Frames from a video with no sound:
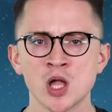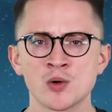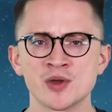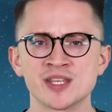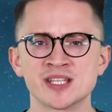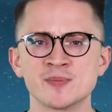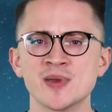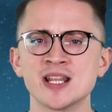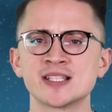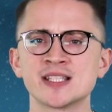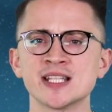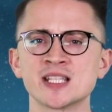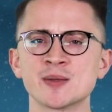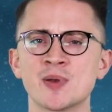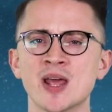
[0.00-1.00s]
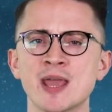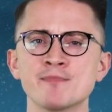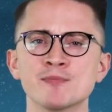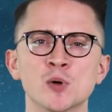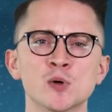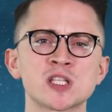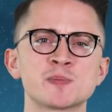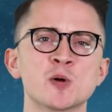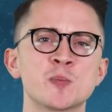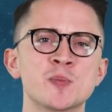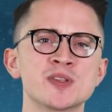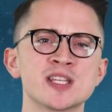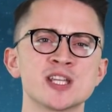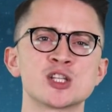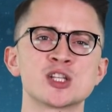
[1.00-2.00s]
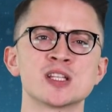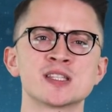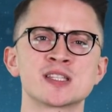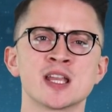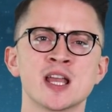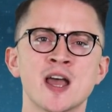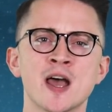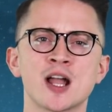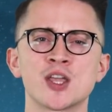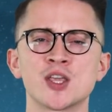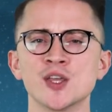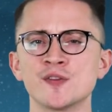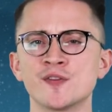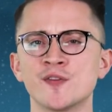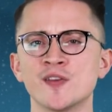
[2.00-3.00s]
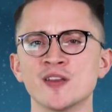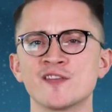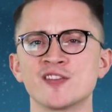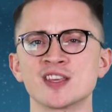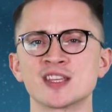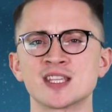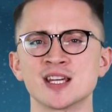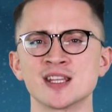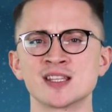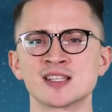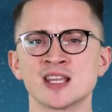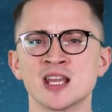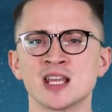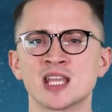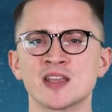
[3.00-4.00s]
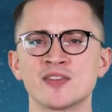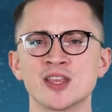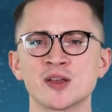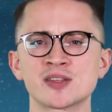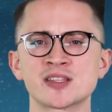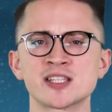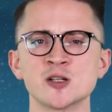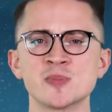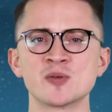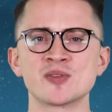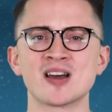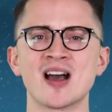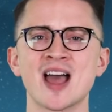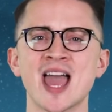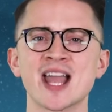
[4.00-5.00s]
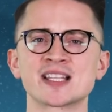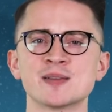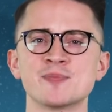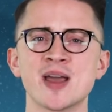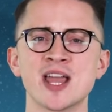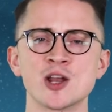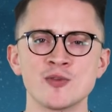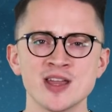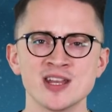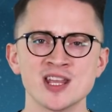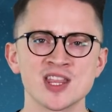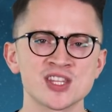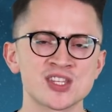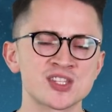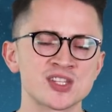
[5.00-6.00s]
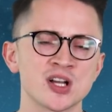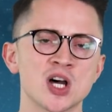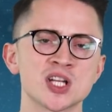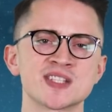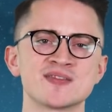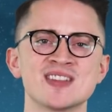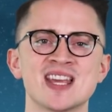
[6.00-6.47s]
With his ability to play in multiple positions, a good fit for the Gunners, given they'll still be without Hector Bellerin at the start of